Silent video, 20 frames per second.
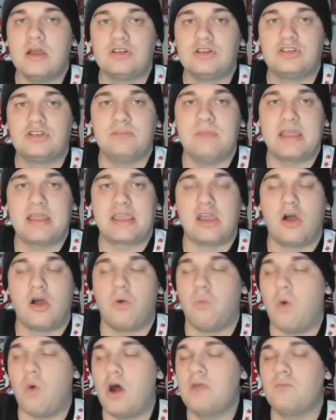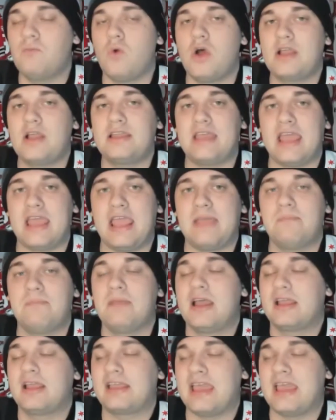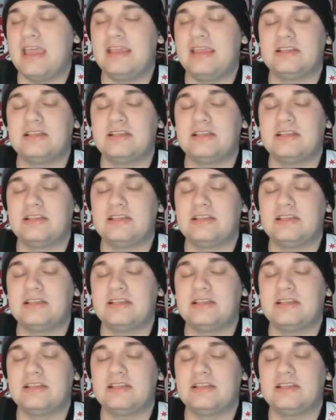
To make it a 1 1 game, King